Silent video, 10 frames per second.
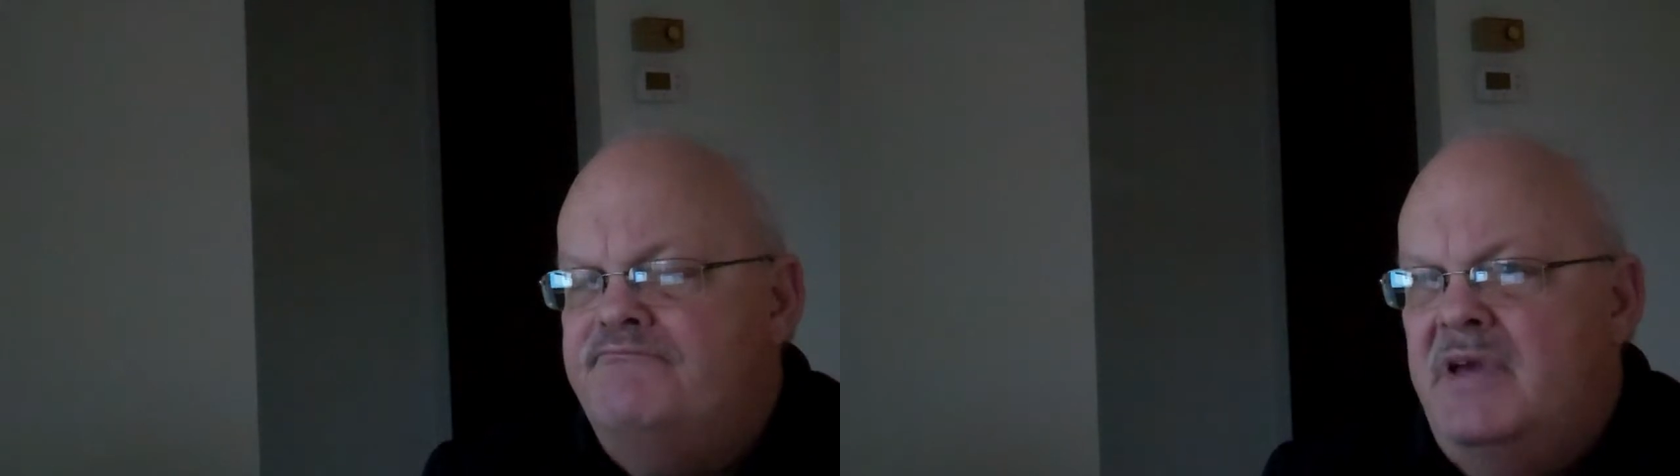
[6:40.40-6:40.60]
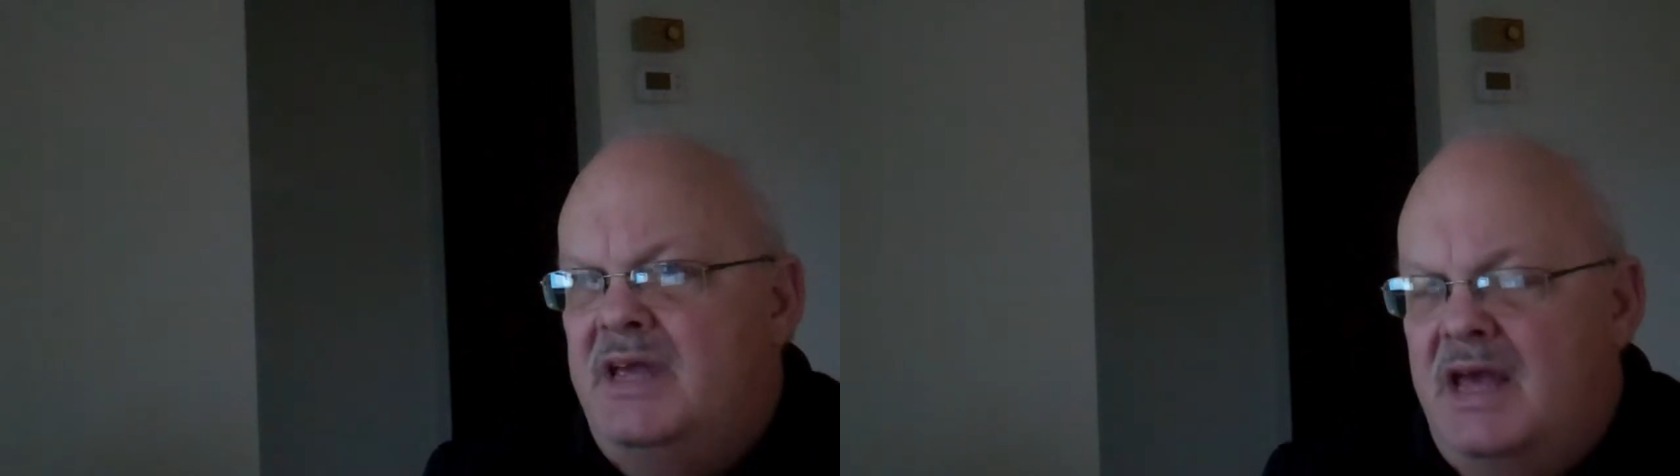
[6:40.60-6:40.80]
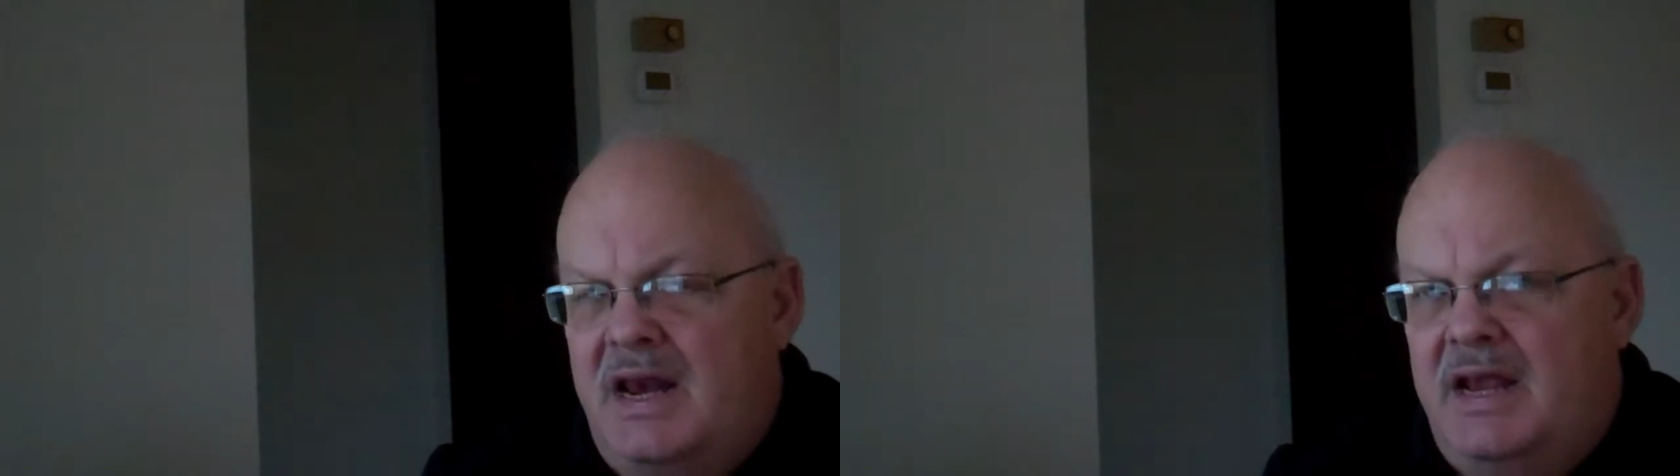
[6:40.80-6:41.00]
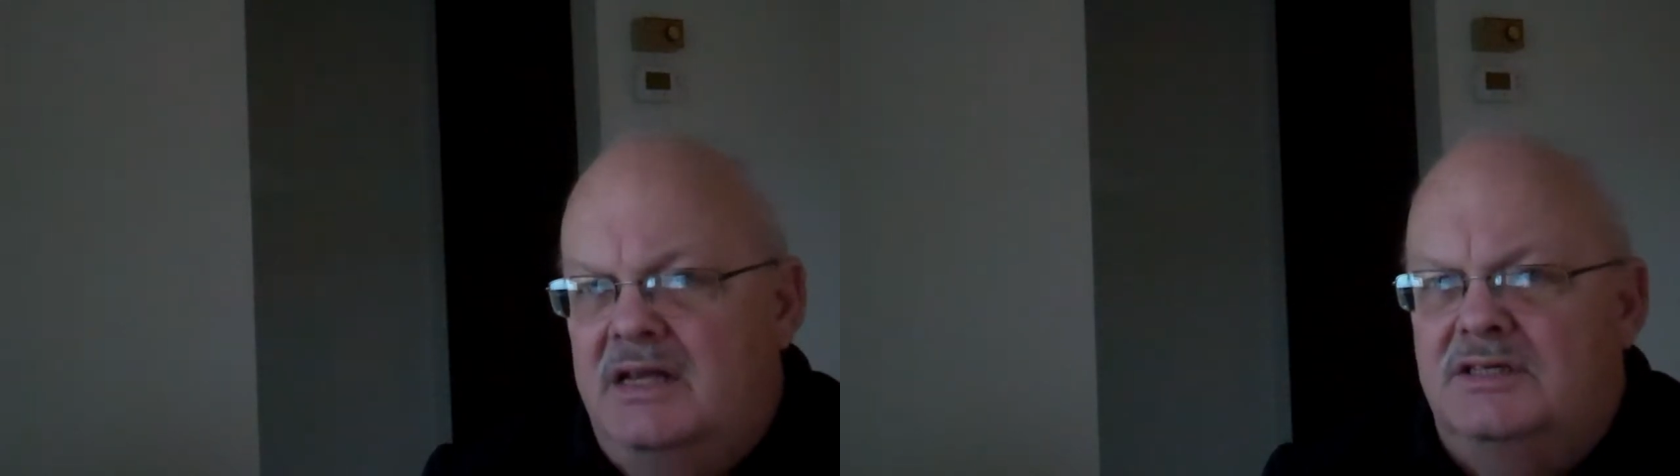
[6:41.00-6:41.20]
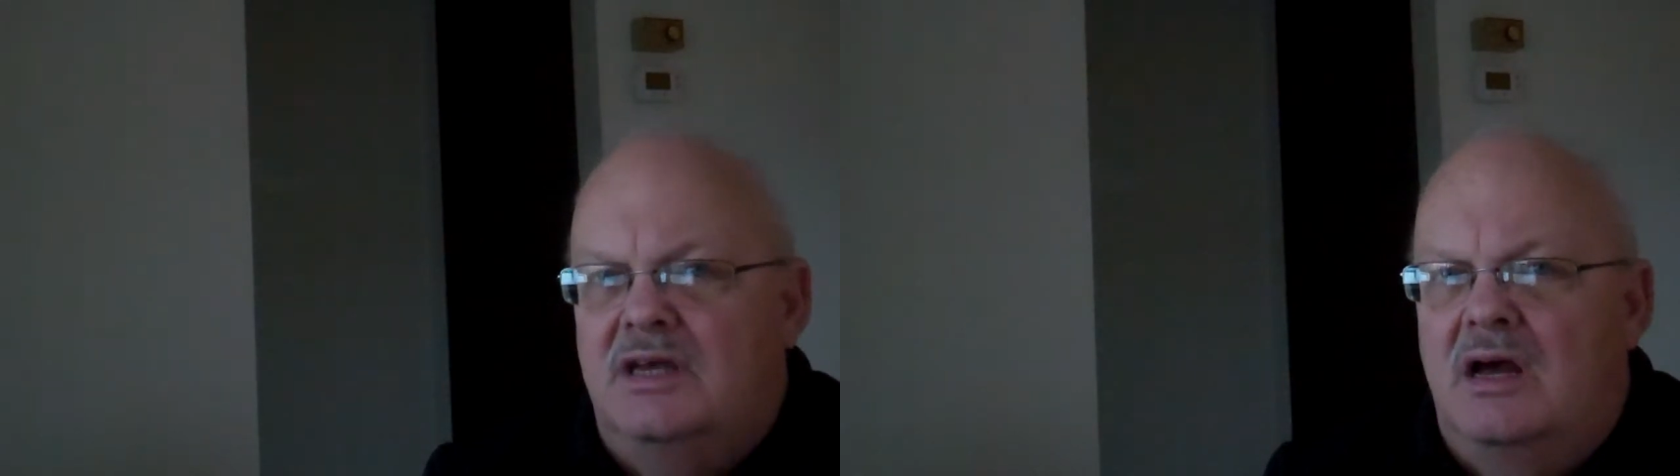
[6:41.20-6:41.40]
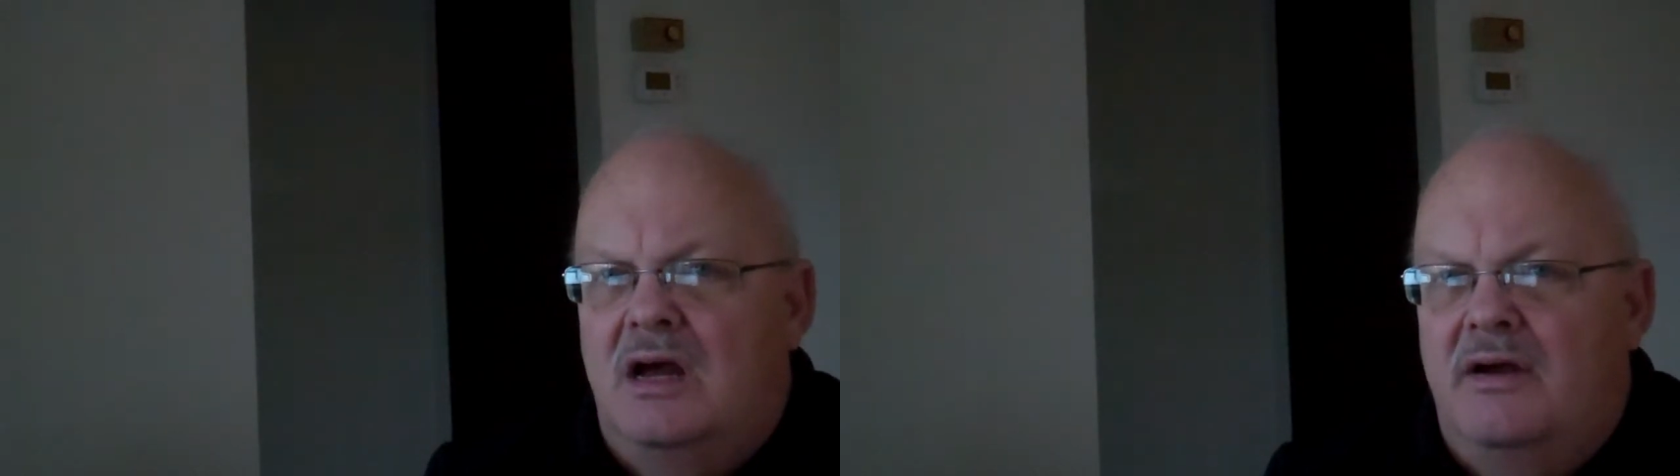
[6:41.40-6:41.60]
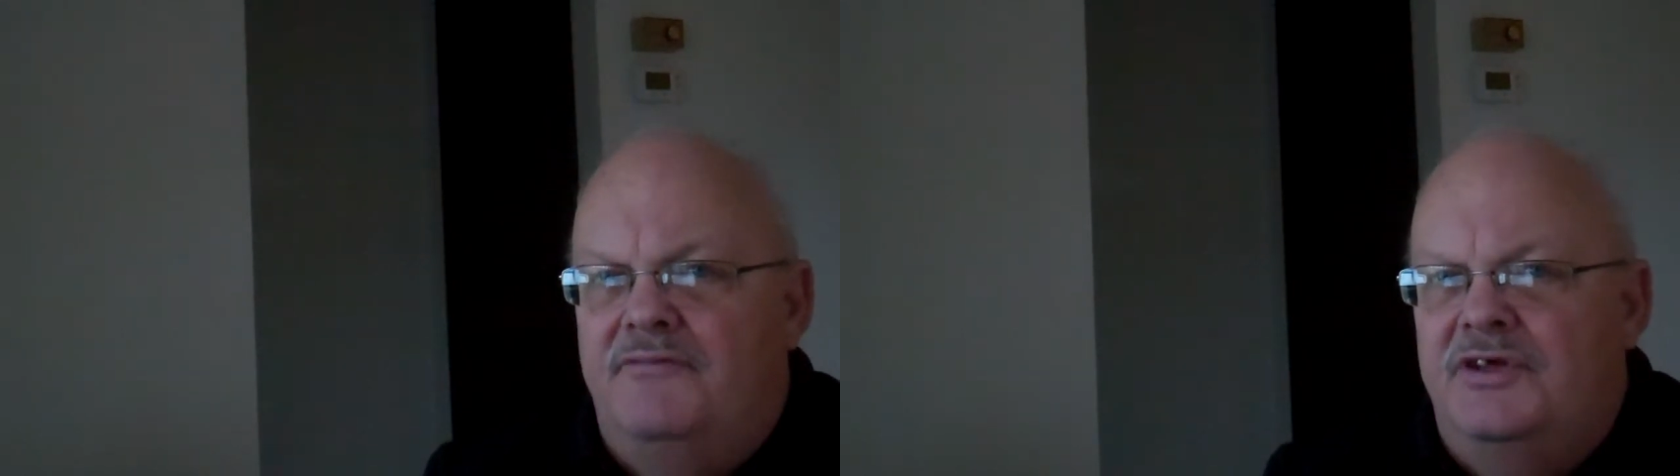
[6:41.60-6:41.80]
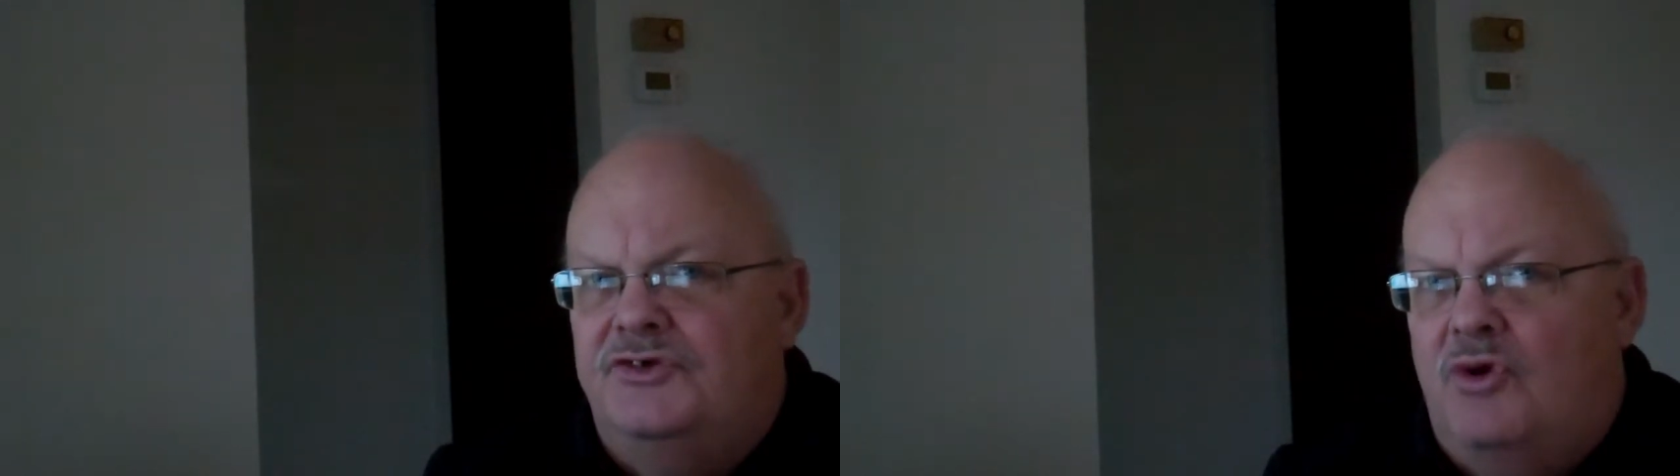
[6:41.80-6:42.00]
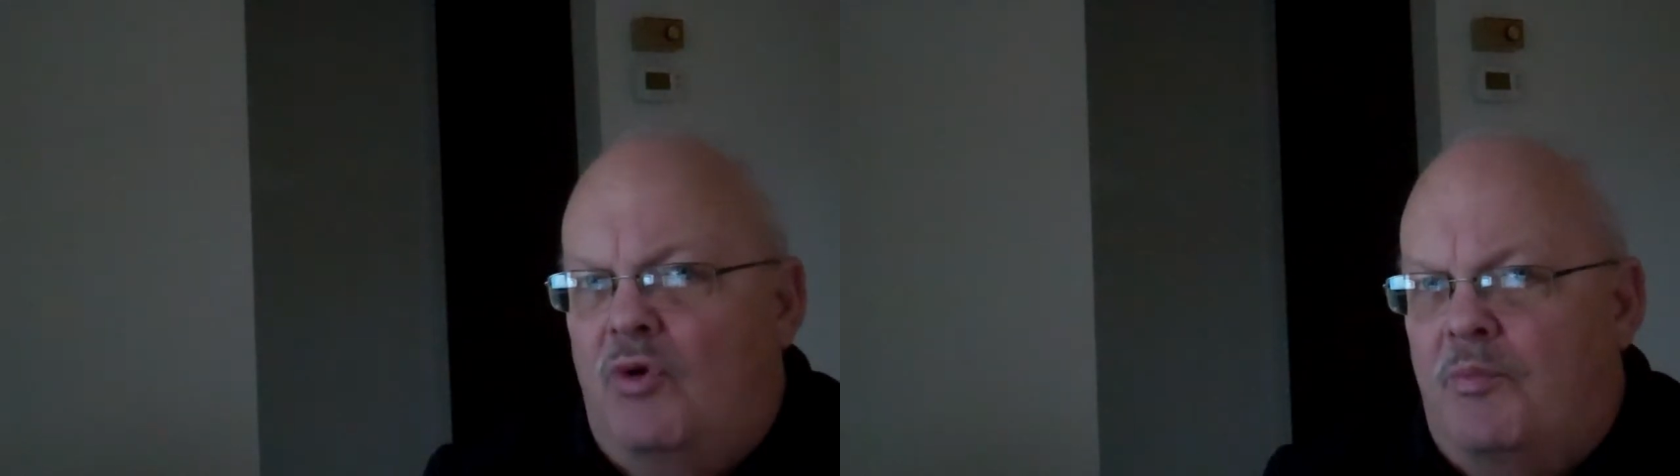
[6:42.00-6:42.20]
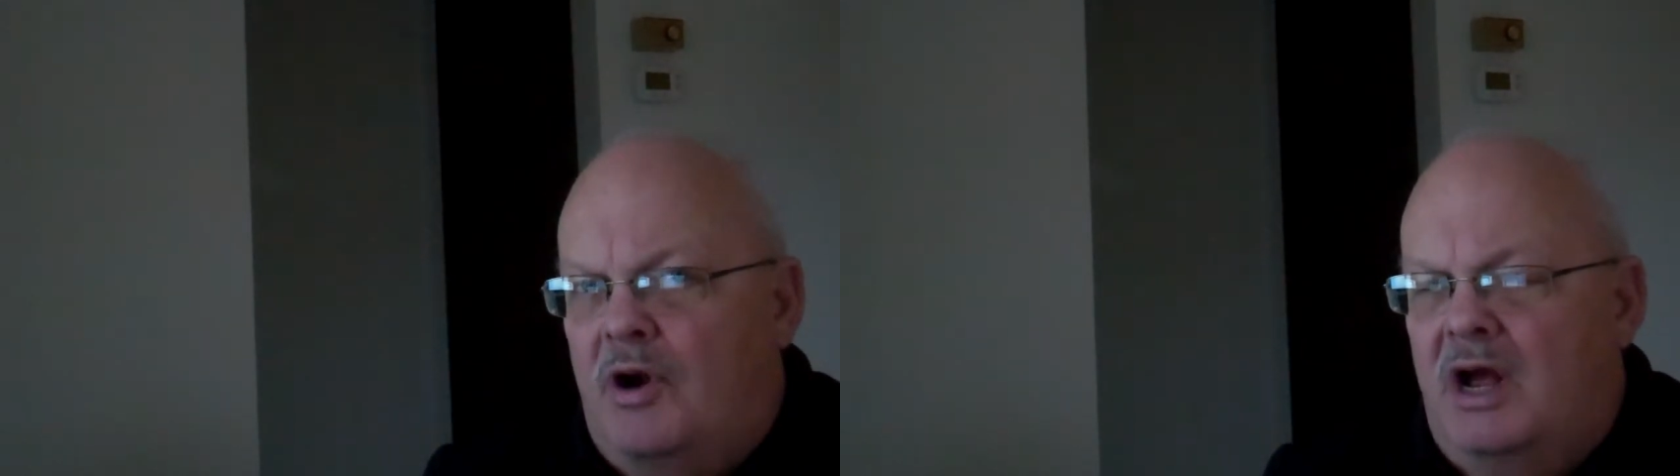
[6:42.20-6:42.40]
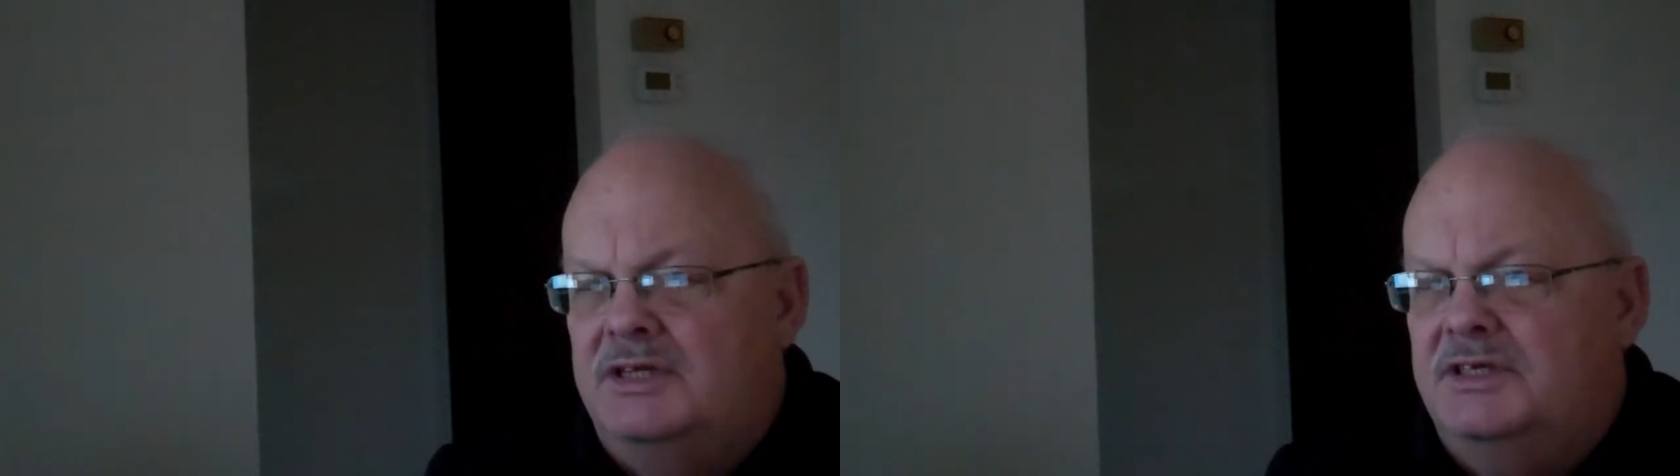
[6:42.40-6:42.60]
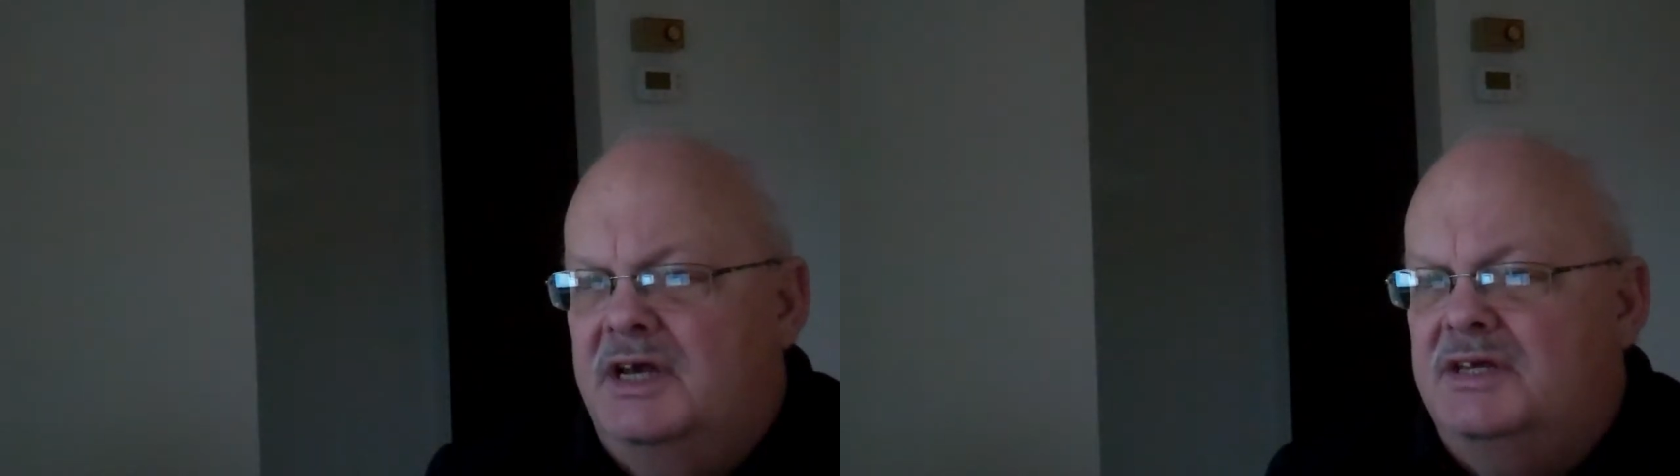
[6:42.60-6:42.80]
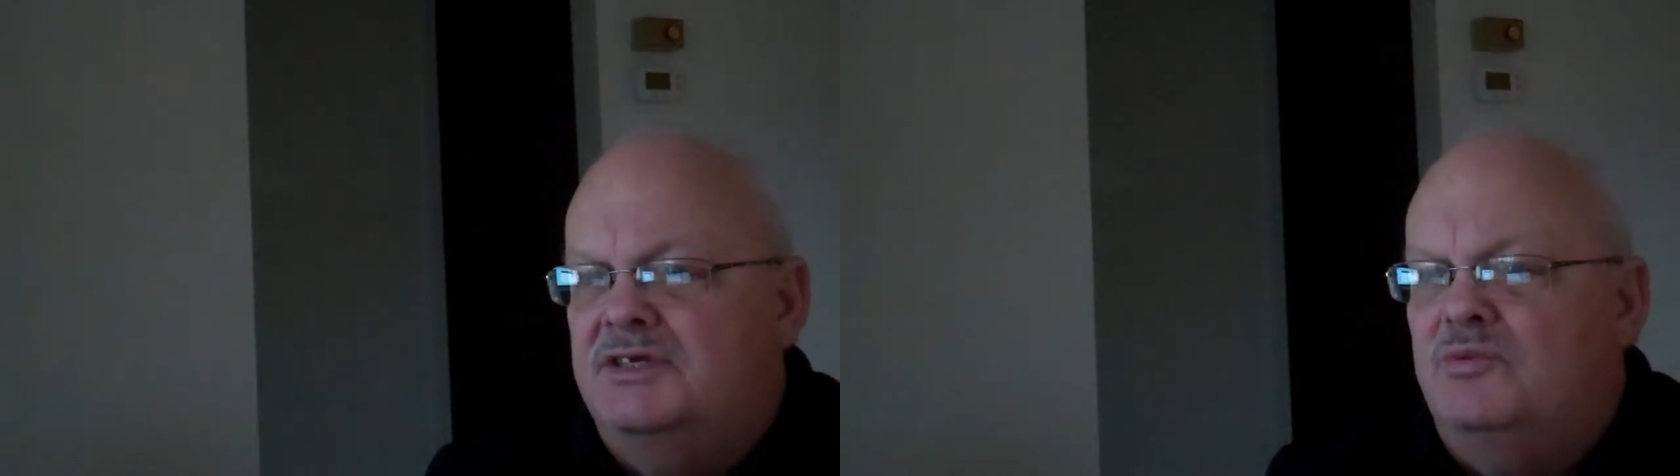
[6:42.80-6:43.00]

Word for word: beginnings of this whole process,